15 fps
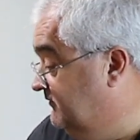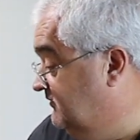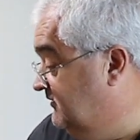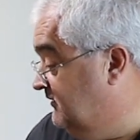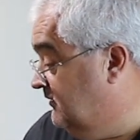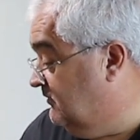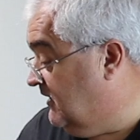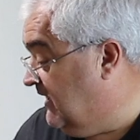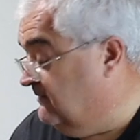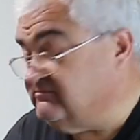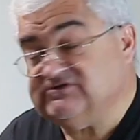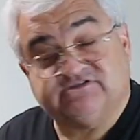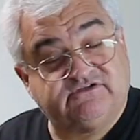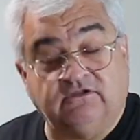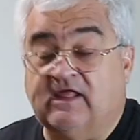you know, I'm
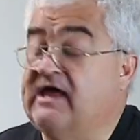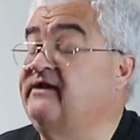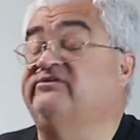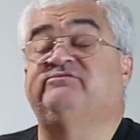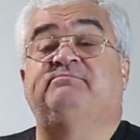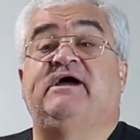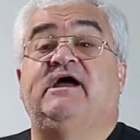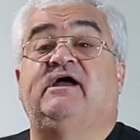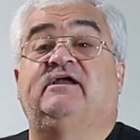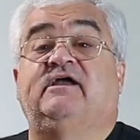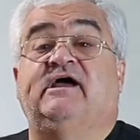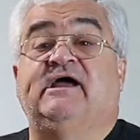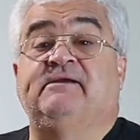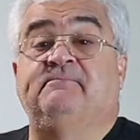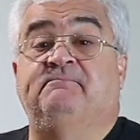just glad it's back.
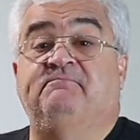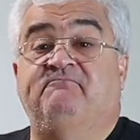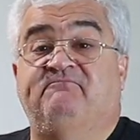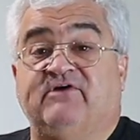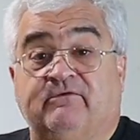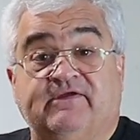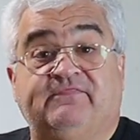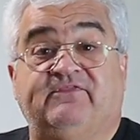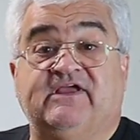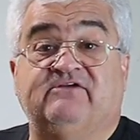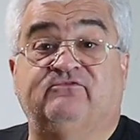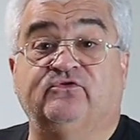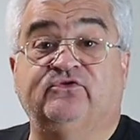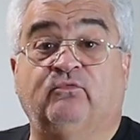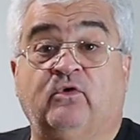I'm very
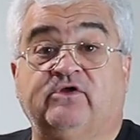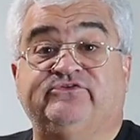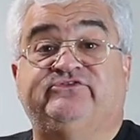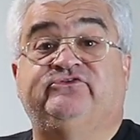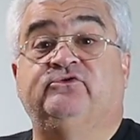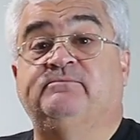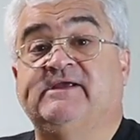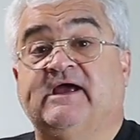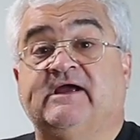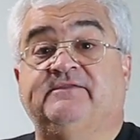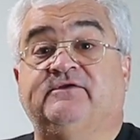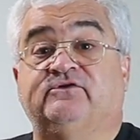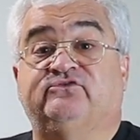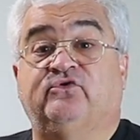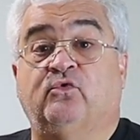thankful DeWalt stood behind
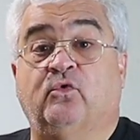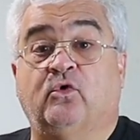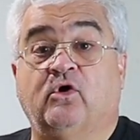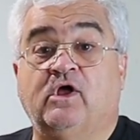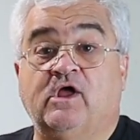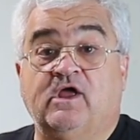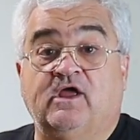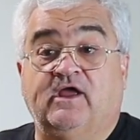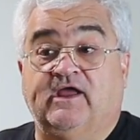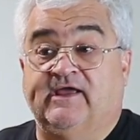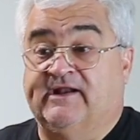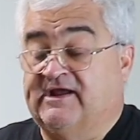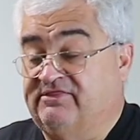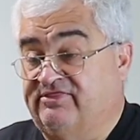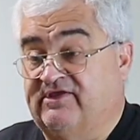their tool, and
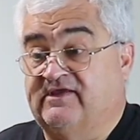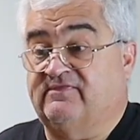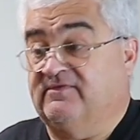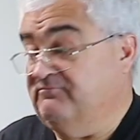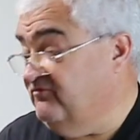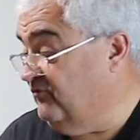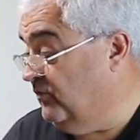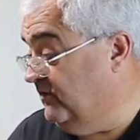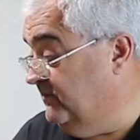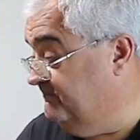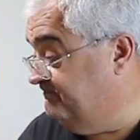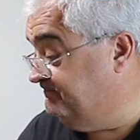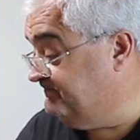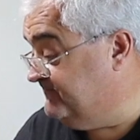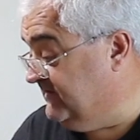I thank them for it.
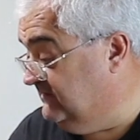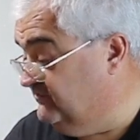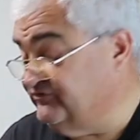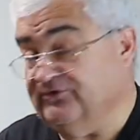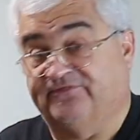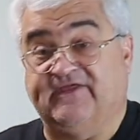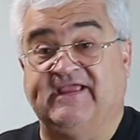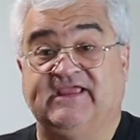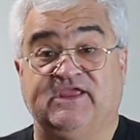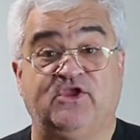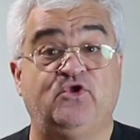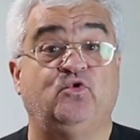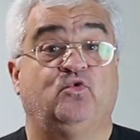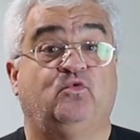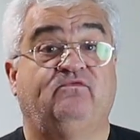So thank
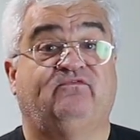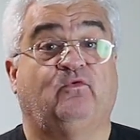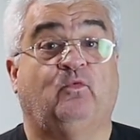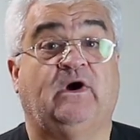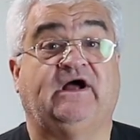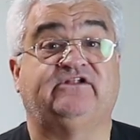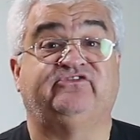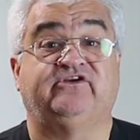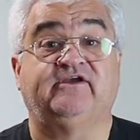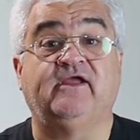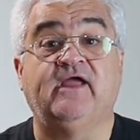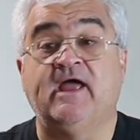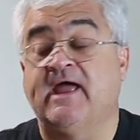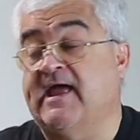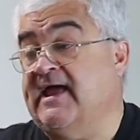you for watching.
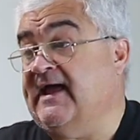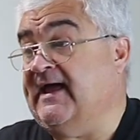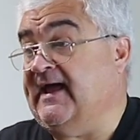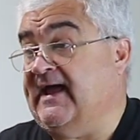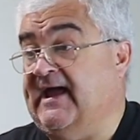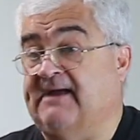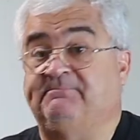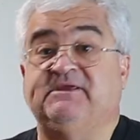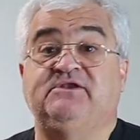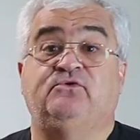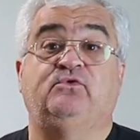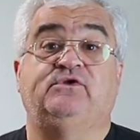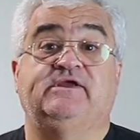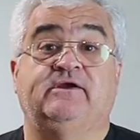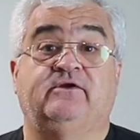Happy New
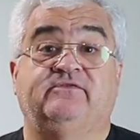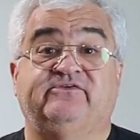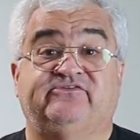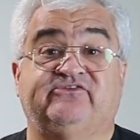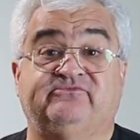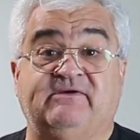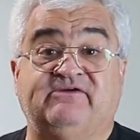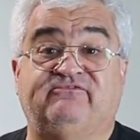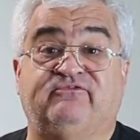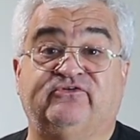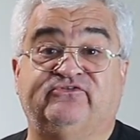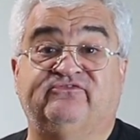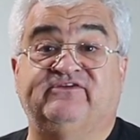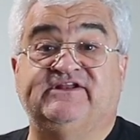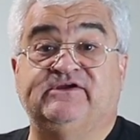Year. This is my
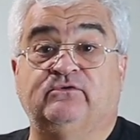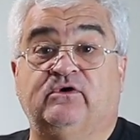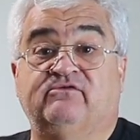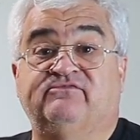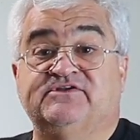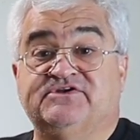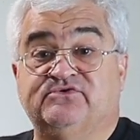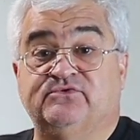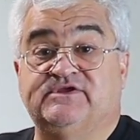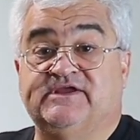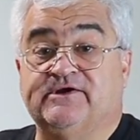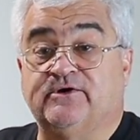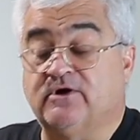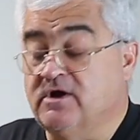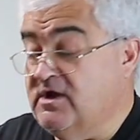first video of the new
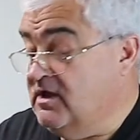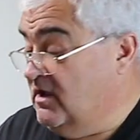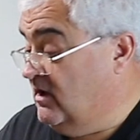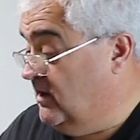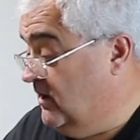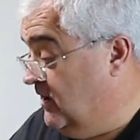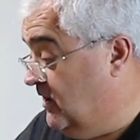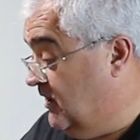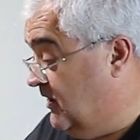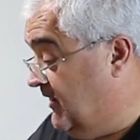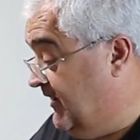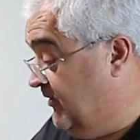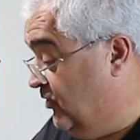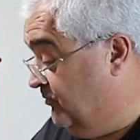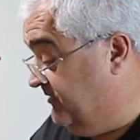year.
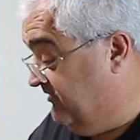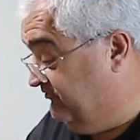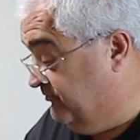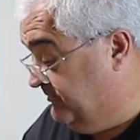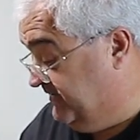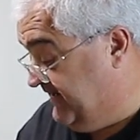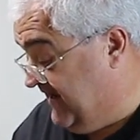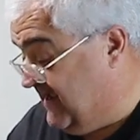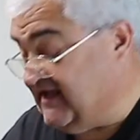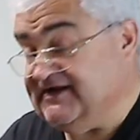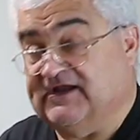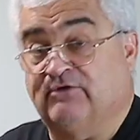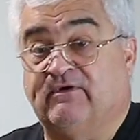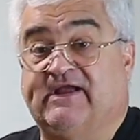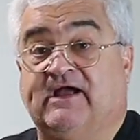I hope everybody had
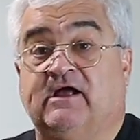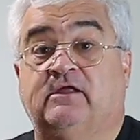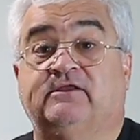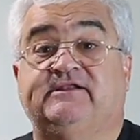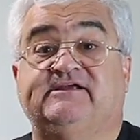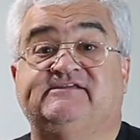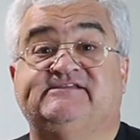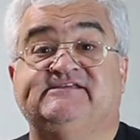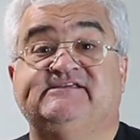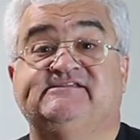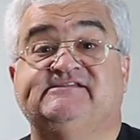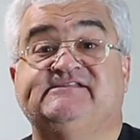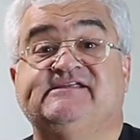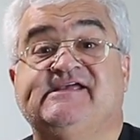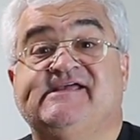a great holiday
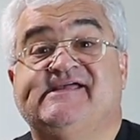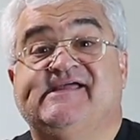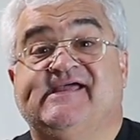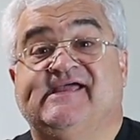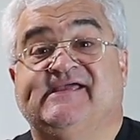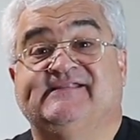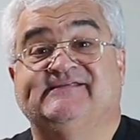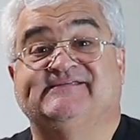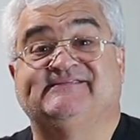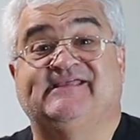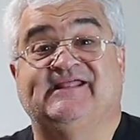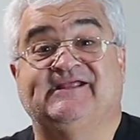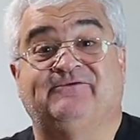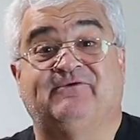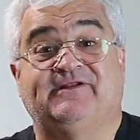season and is
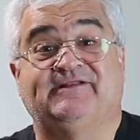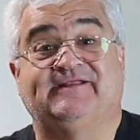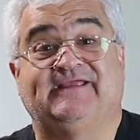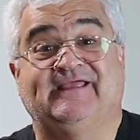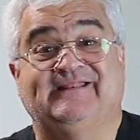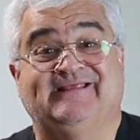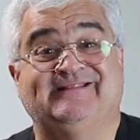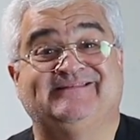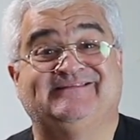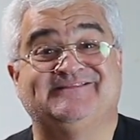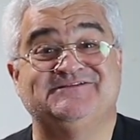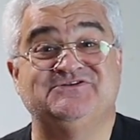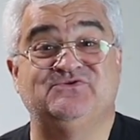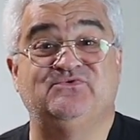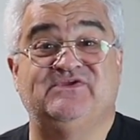getting ready to get into the
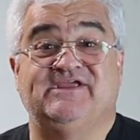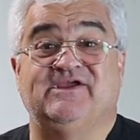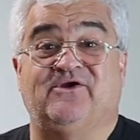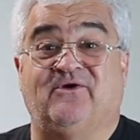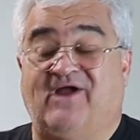new year.